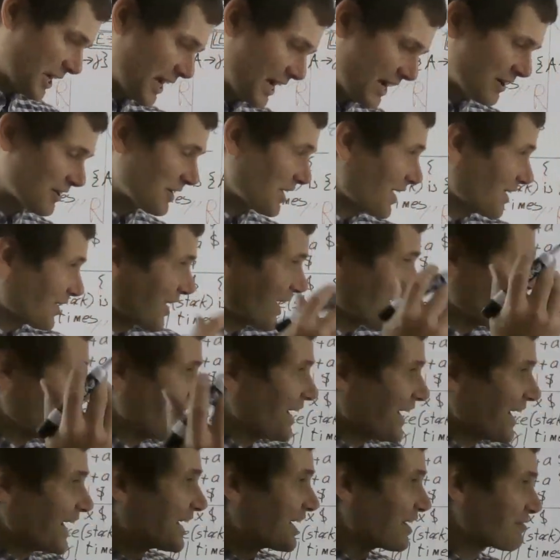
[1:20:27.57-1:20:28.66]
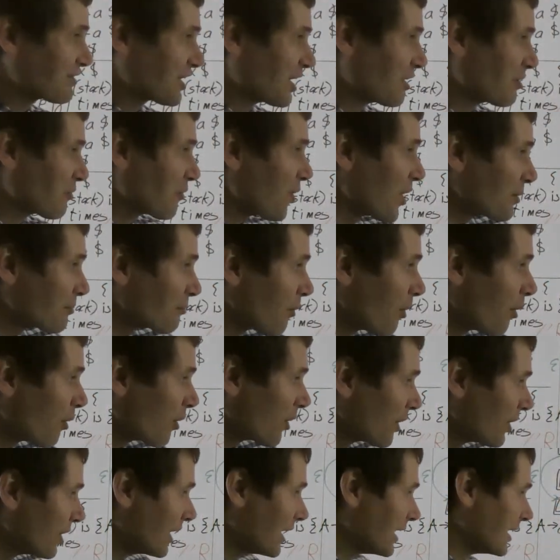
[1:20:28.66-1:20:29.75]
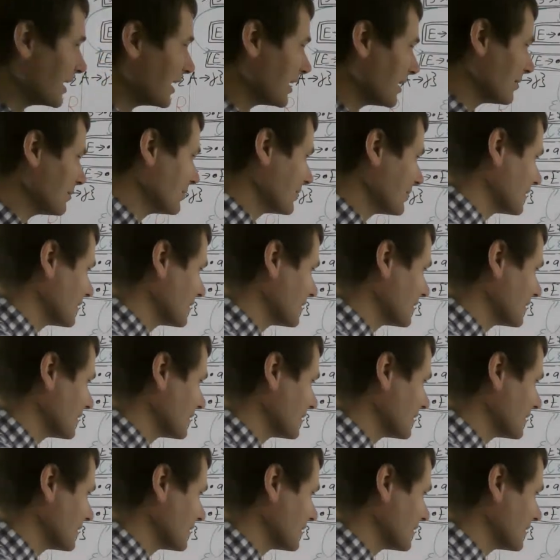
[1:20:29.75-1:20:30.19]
Okay, and I've got one more